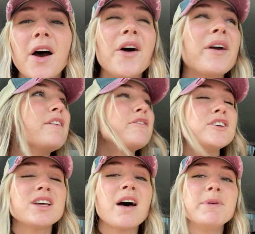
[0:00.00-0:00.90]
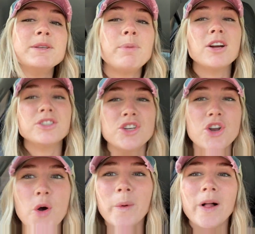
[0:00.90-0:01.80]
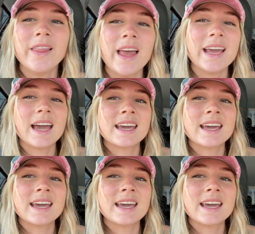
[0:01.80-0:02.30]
Okay, first off is Barnes & Noble, like